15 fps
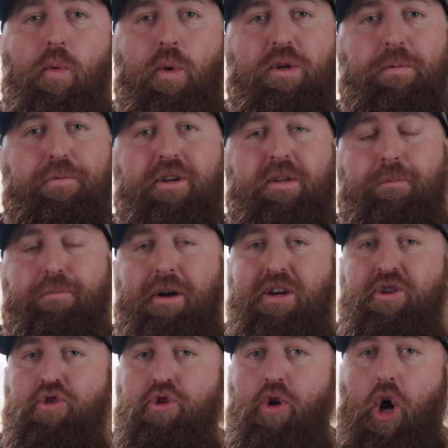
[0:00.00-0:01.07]
which puts
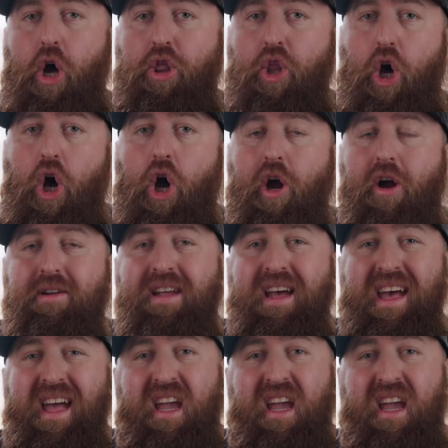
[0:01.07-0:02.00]
pressure on the heart